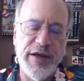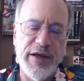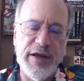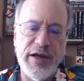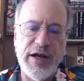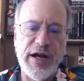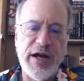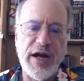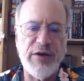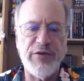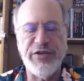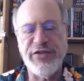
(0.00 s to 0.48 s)

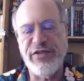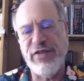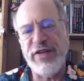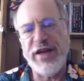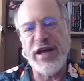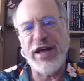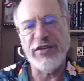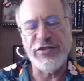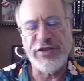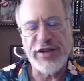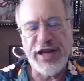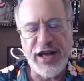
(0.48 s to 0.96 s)
I was in the
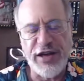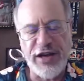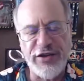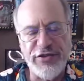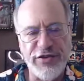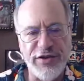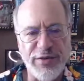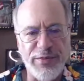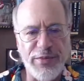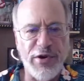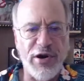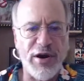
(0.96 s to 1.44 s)
education
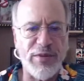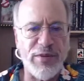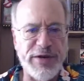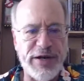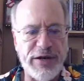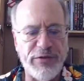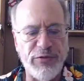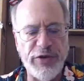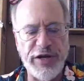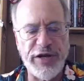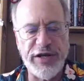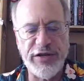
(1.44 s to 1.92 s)
department,
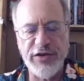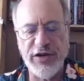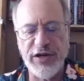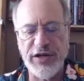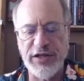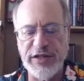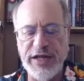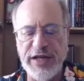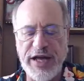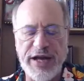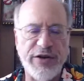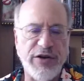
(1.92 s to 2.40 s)
and we took a
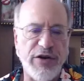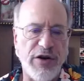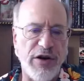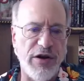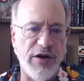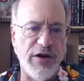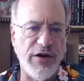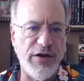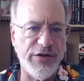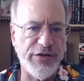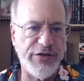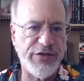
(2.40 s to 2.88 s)
lot of
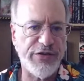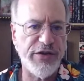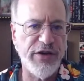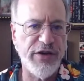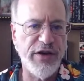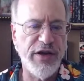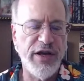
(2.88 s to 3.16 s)
calls.